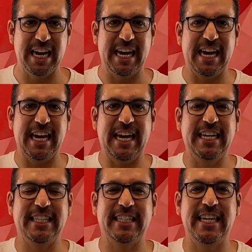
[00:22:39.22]
He's
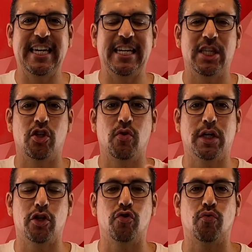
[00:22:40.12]
seeking to
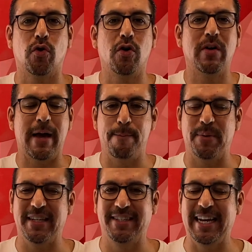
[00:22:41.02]
control and
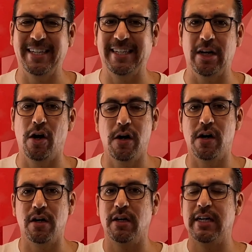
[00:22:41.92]
possess it
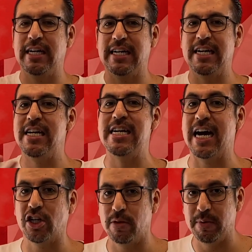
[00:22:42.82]
all,
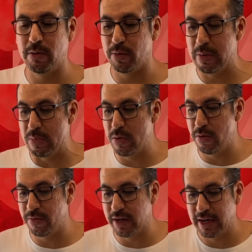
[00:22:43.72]
not to be removed.